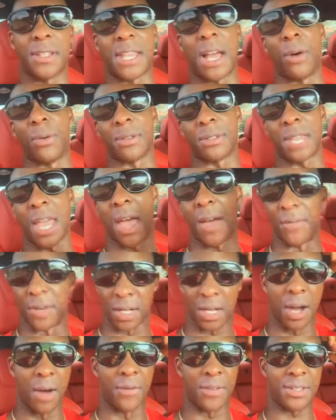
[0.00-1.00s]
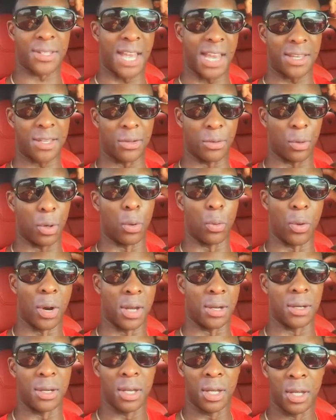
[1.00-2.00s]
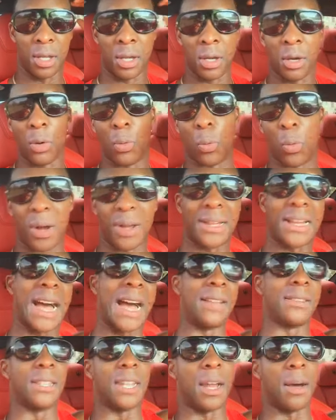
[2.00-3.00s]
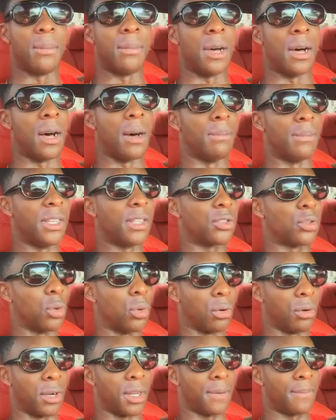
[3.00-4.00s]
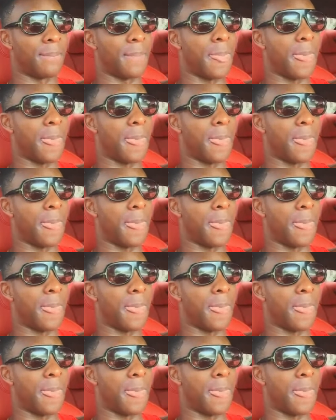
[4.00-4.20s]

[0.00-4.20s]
I was having a conversation with one guy that I'm mentoring,